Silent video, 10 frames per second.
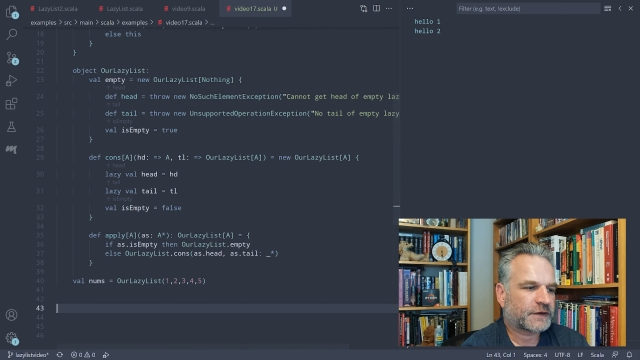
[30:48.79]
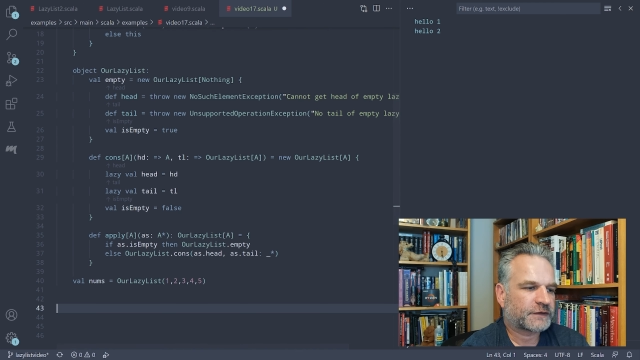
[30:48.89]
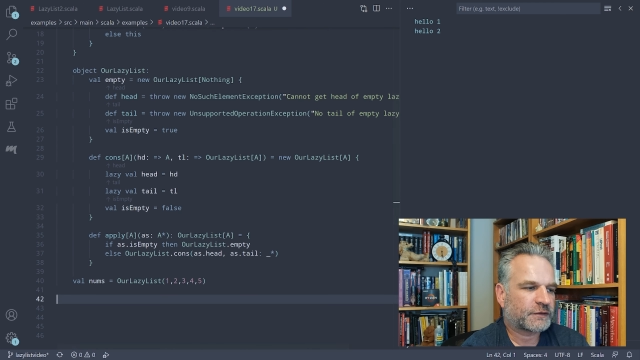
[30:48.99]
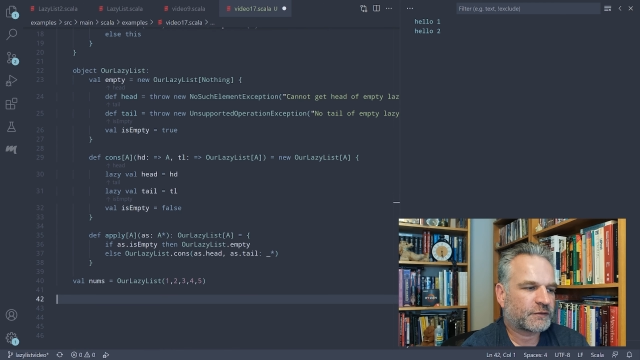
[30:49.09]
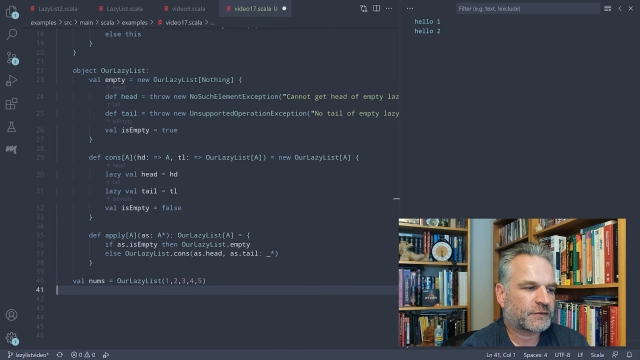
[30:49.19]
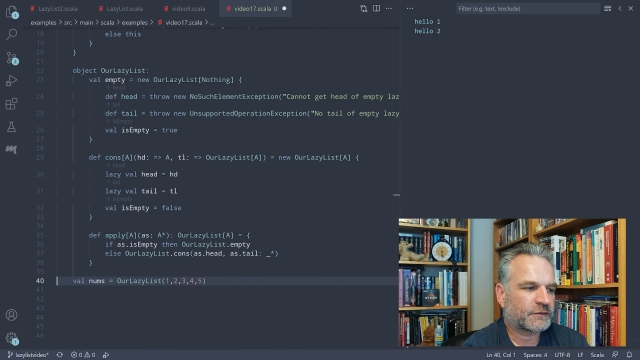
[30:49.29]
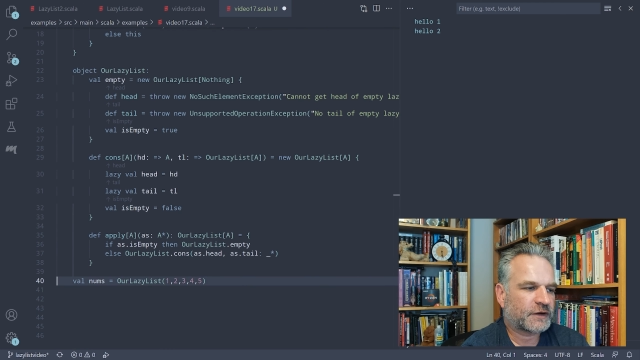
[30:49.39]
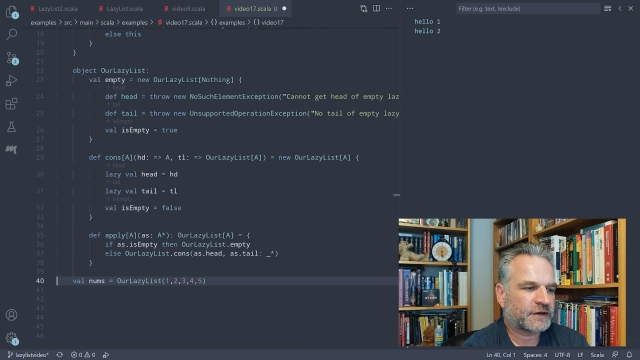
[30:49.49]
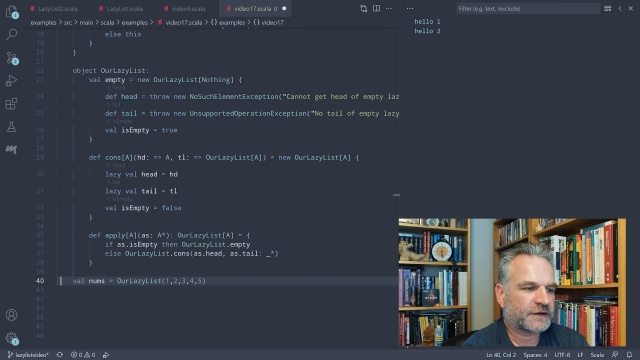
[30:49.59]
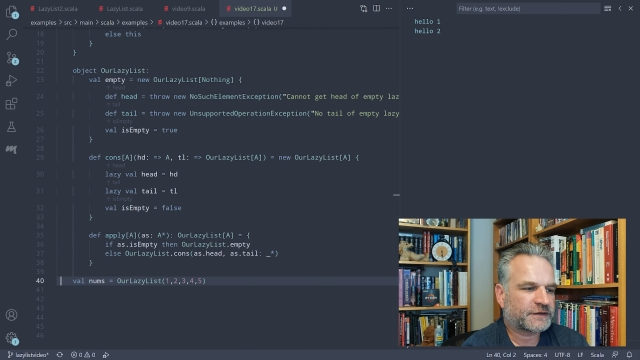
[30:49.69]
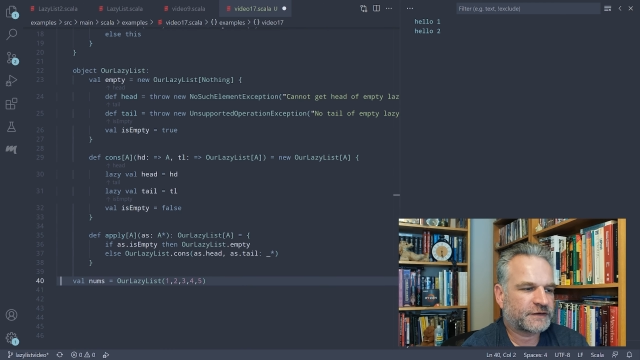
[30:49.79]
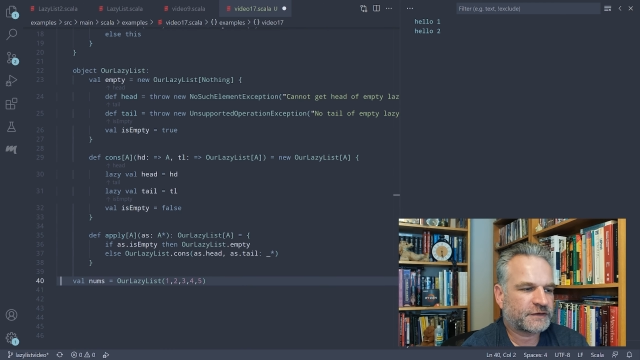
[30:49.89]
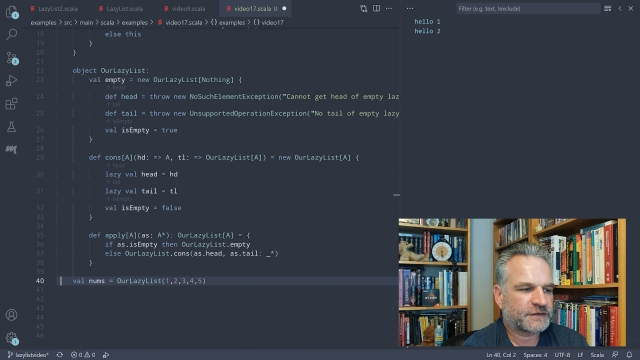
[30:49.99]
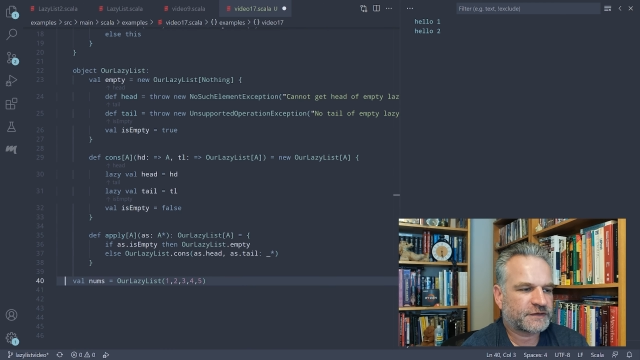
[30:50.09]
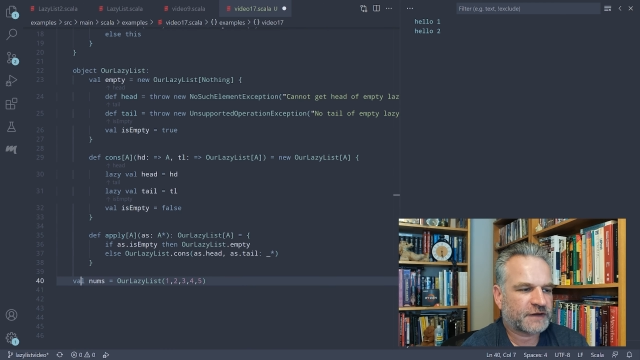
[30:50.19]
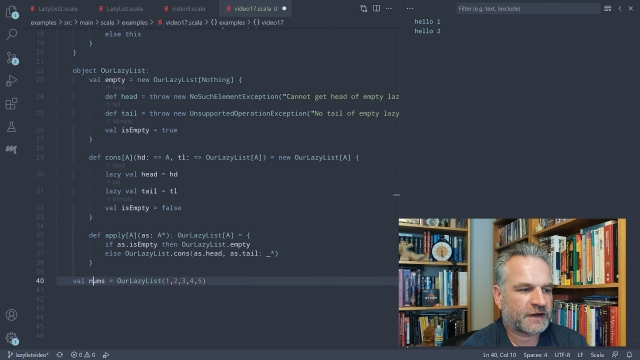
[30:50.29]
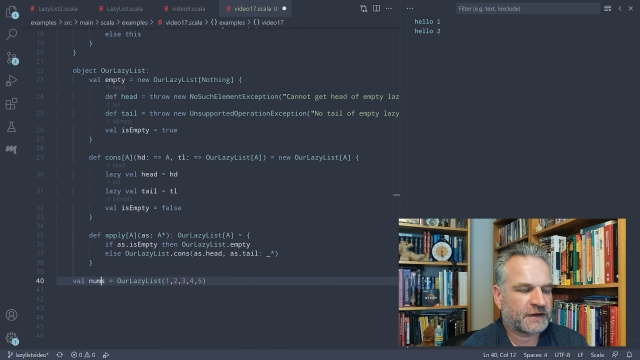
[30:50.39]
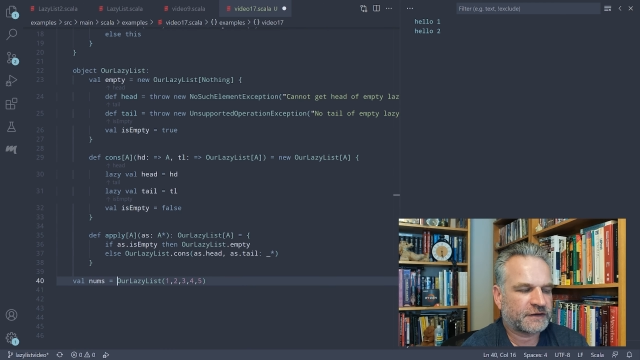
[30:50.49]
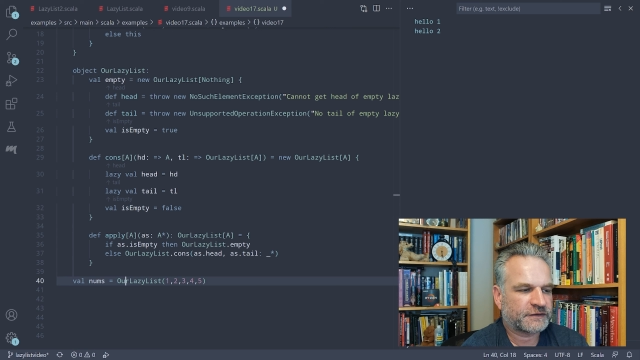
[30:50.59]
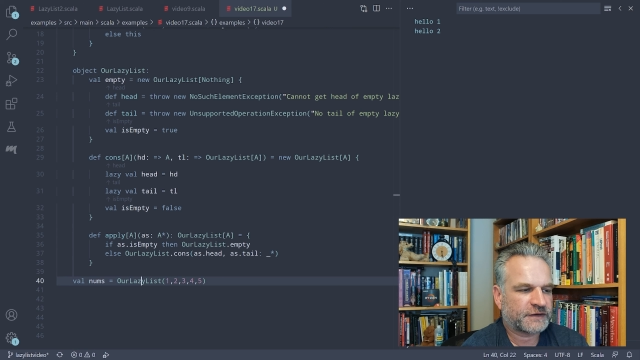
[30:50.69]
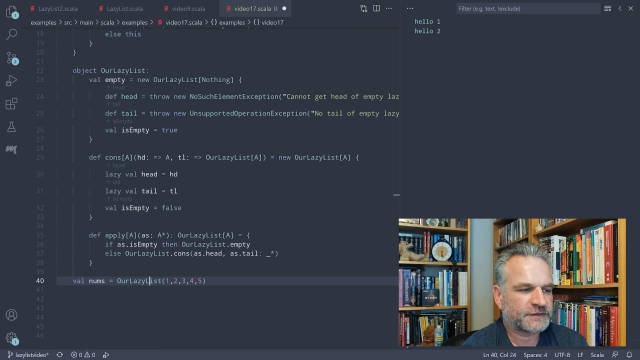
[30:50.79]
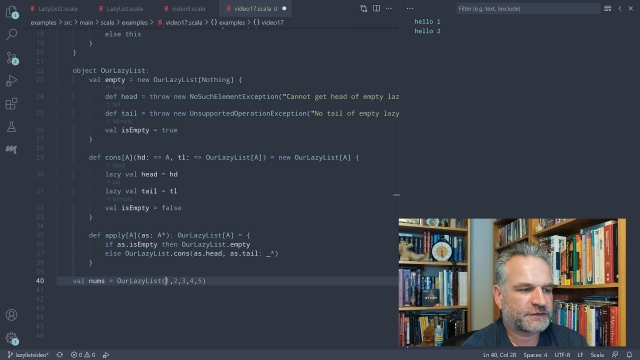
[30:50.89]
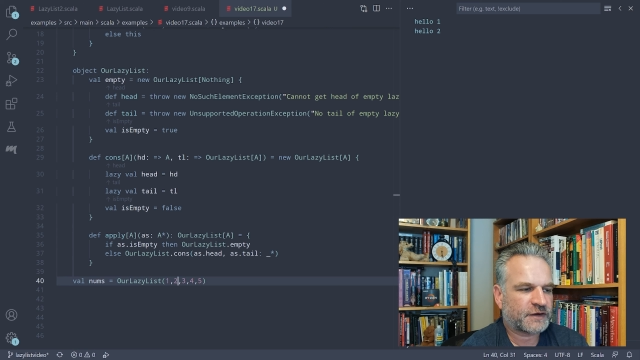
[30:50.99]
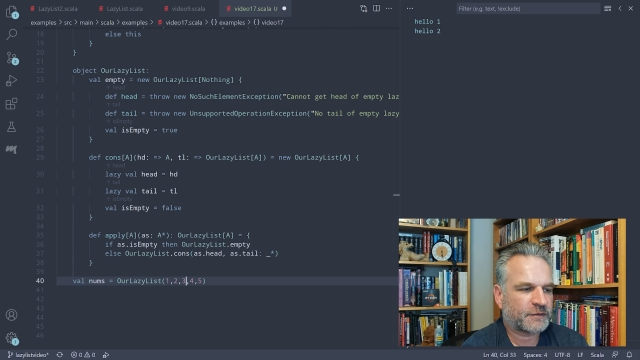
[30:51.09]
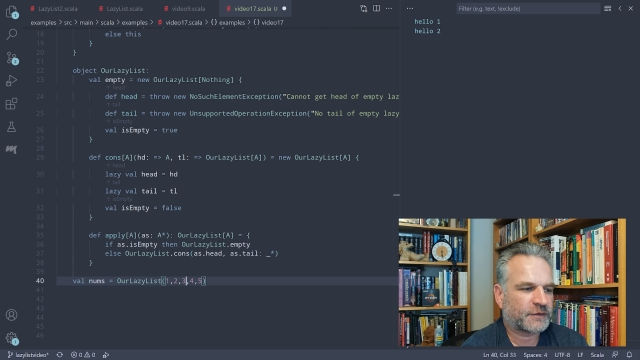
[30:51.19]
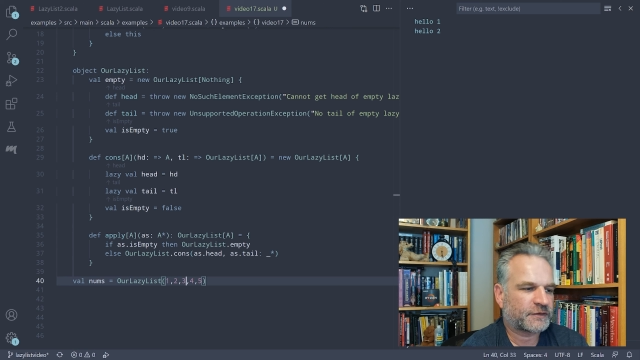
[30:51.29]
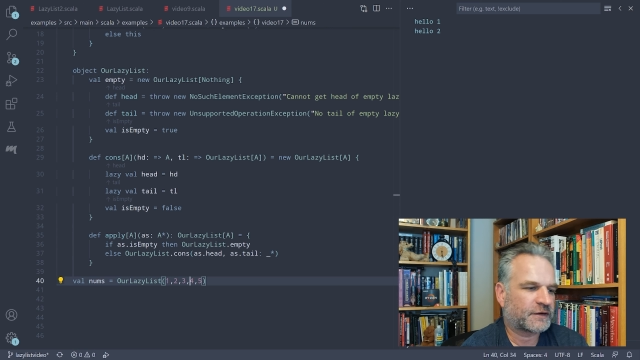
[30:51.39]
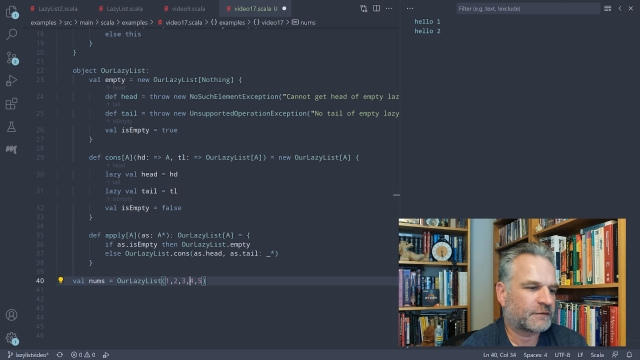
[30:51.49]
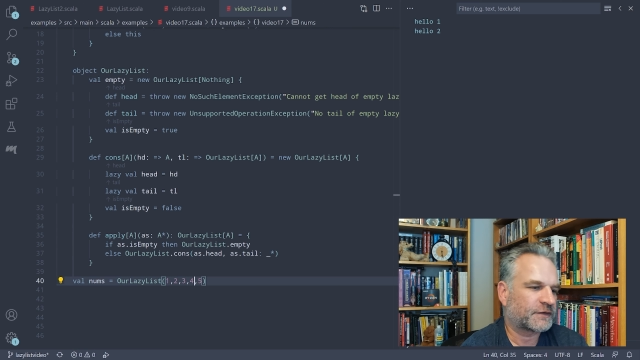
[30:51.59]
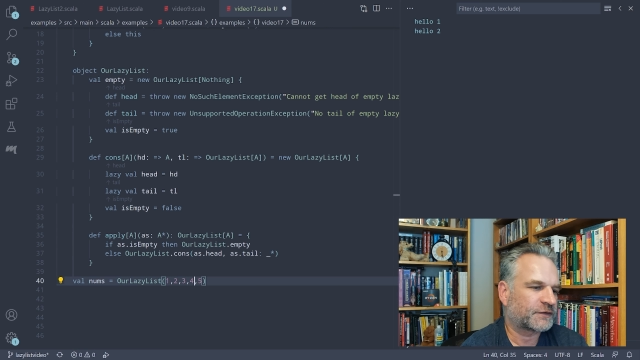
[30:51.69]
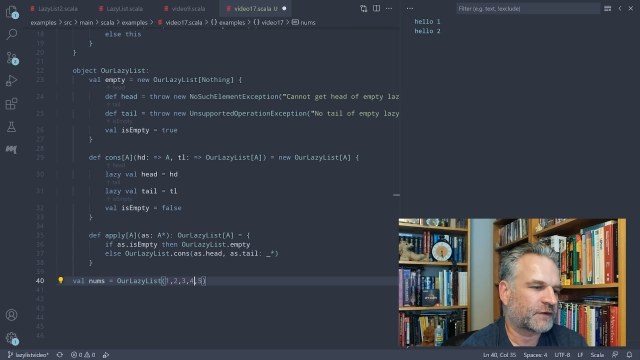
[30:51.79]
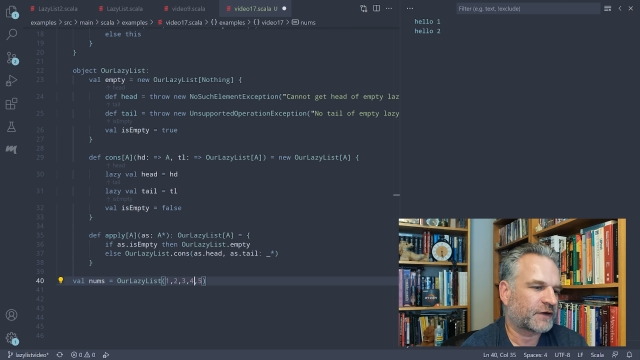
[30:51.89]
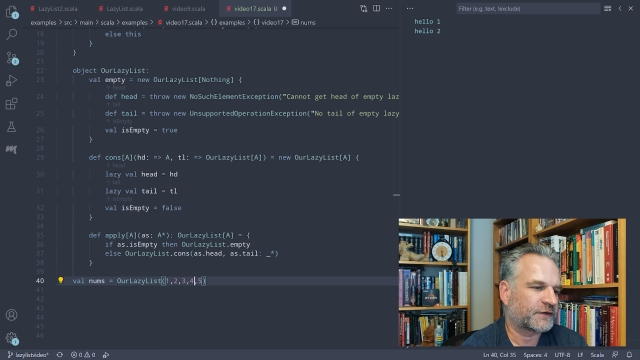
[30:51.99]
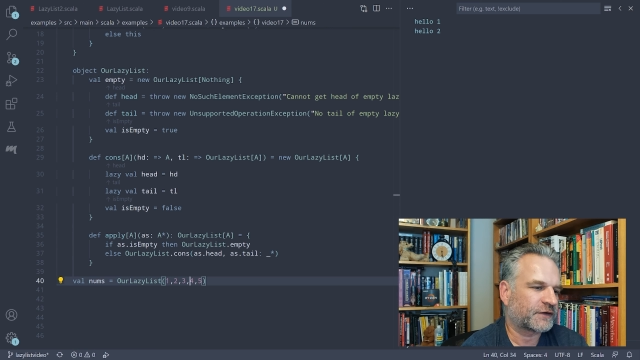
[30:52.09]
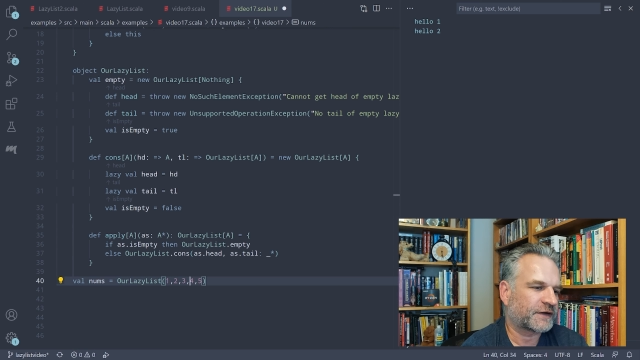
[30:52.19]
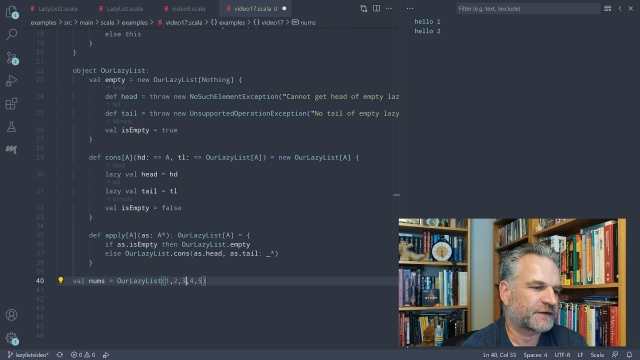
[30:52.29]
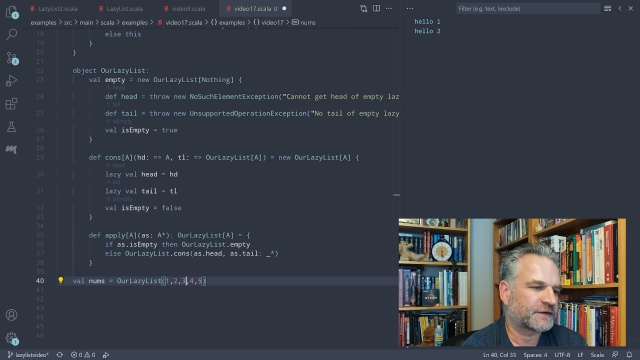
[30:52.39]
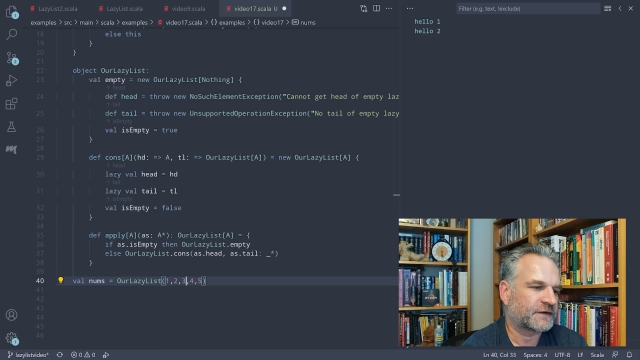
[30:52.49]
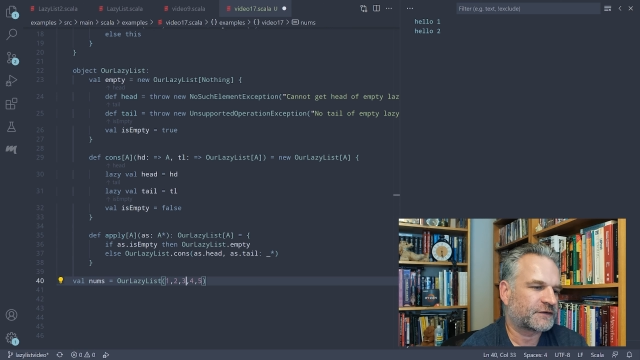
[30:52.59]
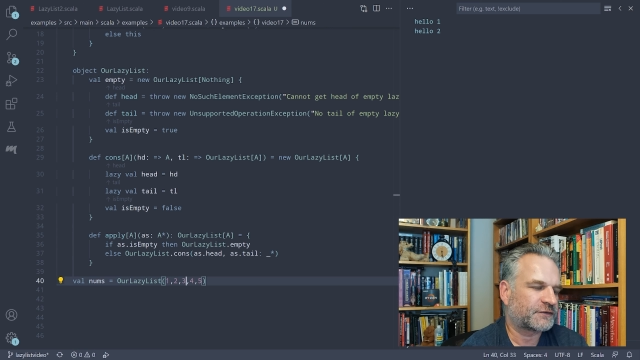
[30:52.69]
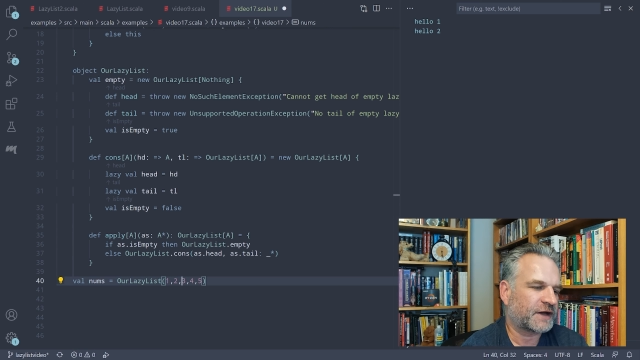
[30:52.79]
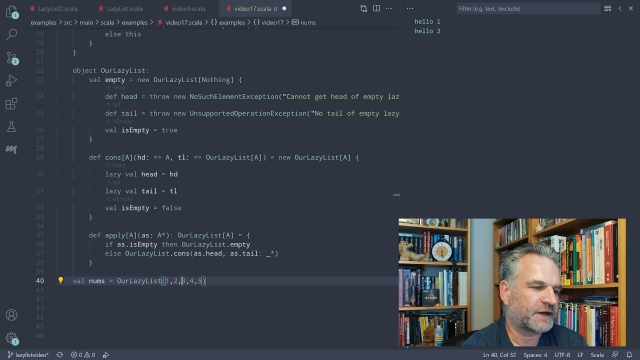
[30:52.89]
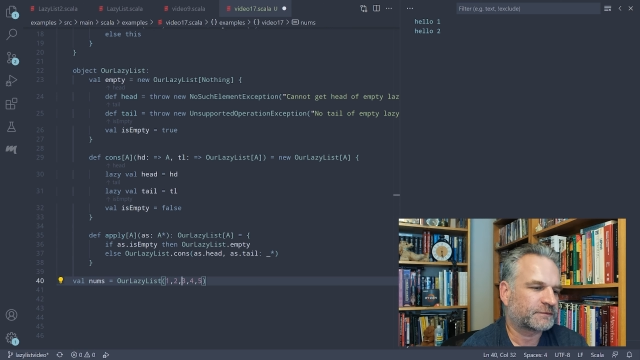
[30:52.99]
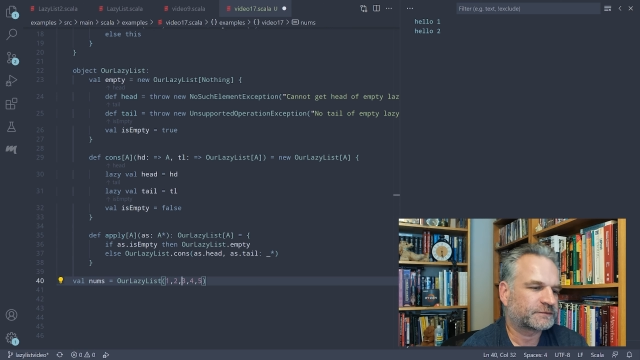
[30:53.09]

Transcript: So what I'd like to do is say, let's drop the numbers while they're less than 3.